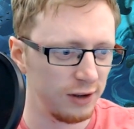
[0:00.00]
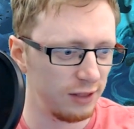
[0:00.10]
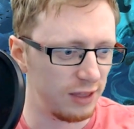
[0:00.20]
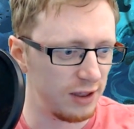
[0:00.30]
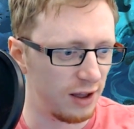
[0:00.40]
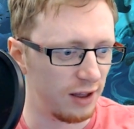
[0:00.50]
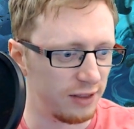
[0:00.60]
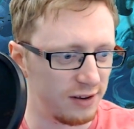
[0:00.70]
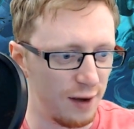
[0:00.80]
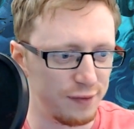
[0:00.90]

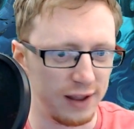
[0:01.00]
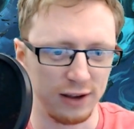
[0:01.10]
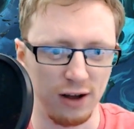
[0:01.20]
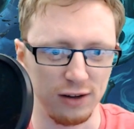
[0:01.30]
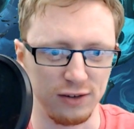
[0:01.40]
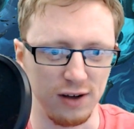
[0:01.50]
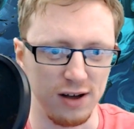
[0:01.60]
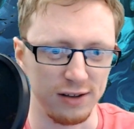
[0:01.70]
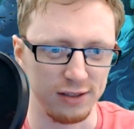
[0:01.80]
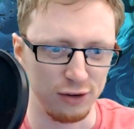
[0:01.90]
the Death Knight cards
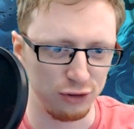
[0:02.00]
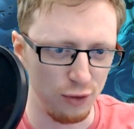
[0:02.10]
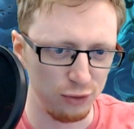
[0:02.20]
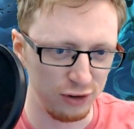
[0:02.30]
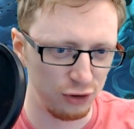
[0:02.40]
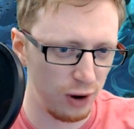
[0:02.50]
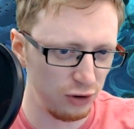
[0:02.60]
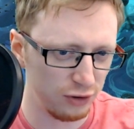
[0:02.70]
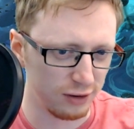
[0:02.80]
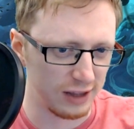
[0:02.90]
are? They're so
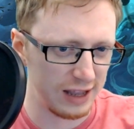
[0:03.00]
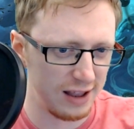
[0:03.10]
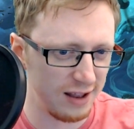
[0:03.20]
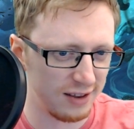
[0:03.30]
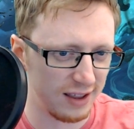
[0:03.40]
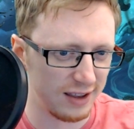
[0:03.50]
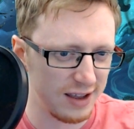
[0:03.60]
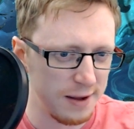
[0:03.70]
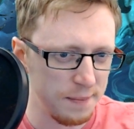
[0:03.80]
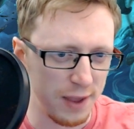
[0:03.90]
situational. It's like
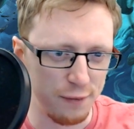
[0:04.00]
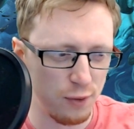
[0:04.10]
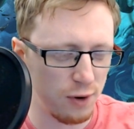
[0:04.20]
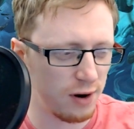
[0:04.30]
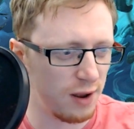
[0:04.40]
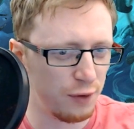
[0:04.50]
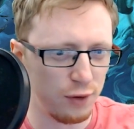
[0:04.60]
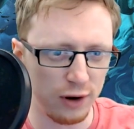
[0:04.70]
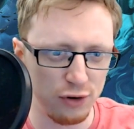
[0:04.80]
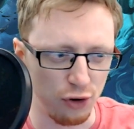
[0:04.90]
if you're
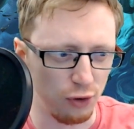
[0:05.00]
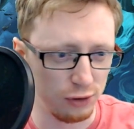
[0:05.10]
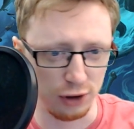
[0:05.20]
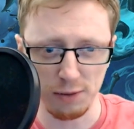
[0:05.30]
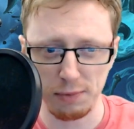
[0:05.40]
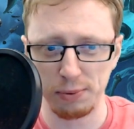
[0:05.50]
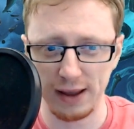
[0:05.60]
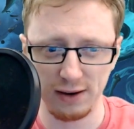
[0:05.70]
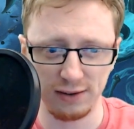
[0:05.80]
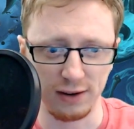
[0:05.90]
a control, you're going to be
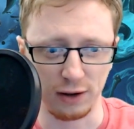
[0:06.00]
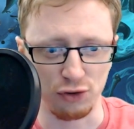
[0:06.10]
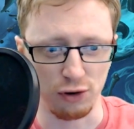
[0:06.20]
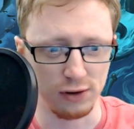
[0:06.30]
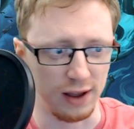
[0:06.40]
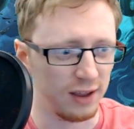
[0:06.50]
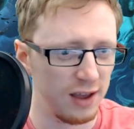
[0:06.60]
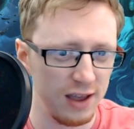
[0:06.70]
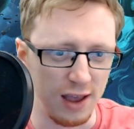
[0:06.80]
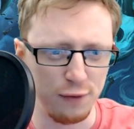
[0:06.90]
playing this in a control deck.
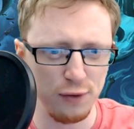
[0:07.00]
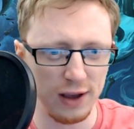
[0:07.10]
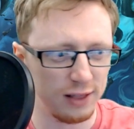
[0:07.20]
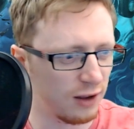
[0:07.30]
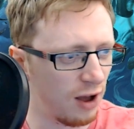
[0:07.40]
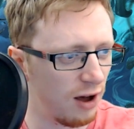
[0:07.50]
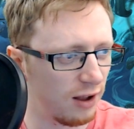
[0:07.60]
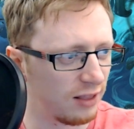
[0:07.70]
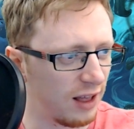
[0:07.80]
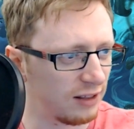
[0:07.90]
If you get the
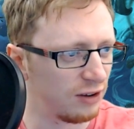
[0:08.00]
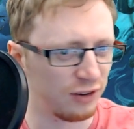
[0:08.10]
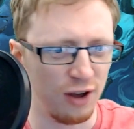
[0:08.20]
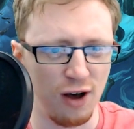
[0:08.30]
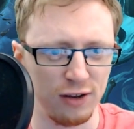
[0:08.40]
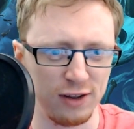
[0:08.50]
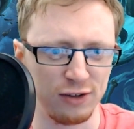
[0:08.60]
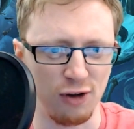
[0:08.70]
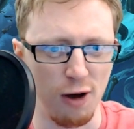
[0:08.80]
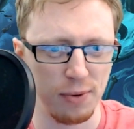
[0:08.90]
card that discards the
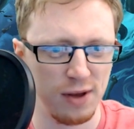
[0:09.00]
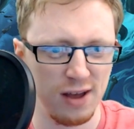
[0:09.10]
top,